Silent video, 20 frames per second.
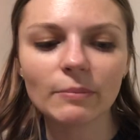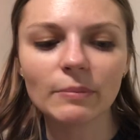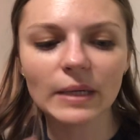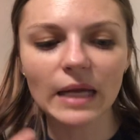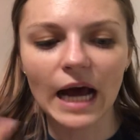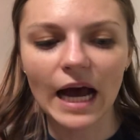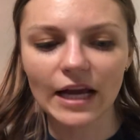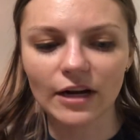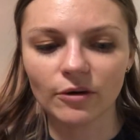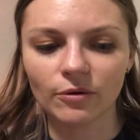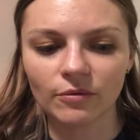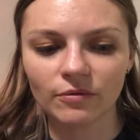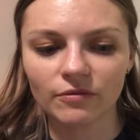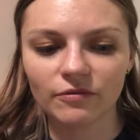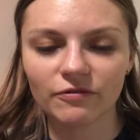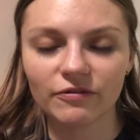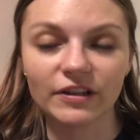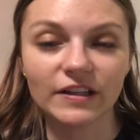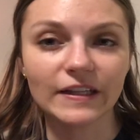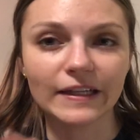but I don't
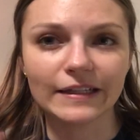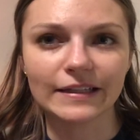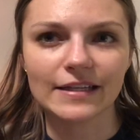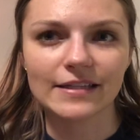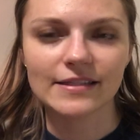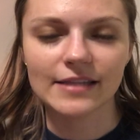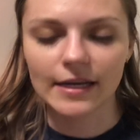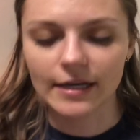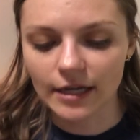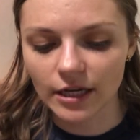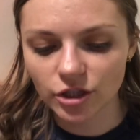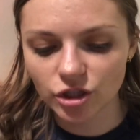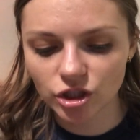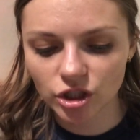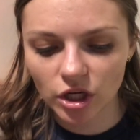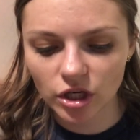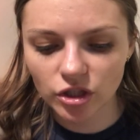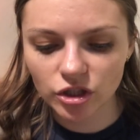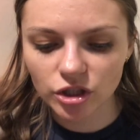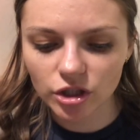feel like the scent has
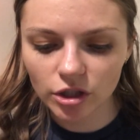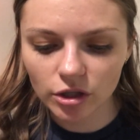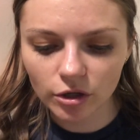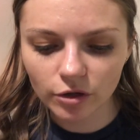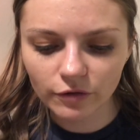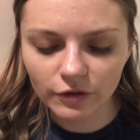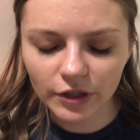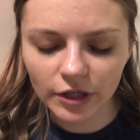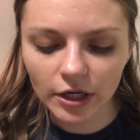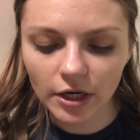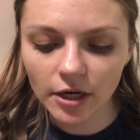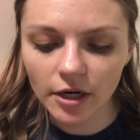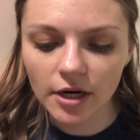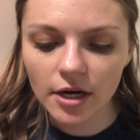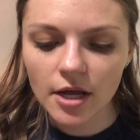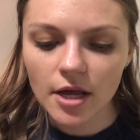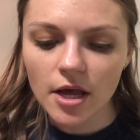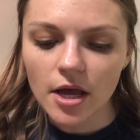changed year over year.